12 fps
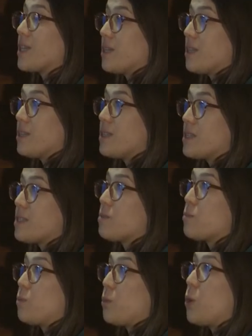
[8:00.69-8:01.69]
in this
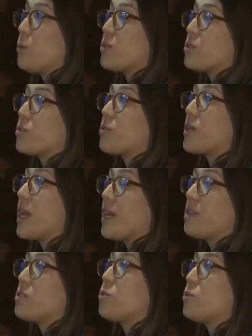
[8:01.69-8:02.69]
moment, to
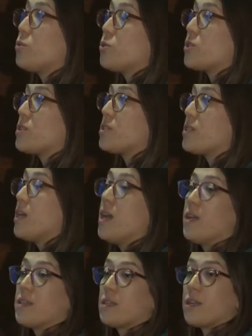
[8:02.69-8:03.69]
create solutions
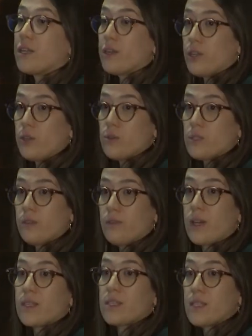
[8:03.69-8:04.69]
that are inclusive
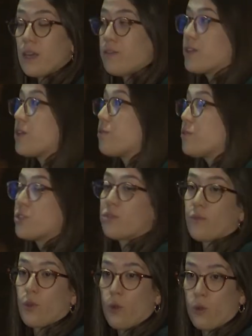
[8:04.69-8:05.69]
and safe and
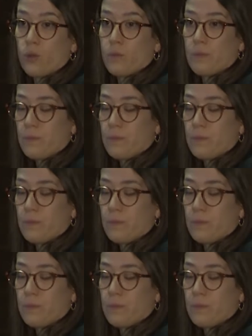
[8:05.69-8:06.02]
efficient for all.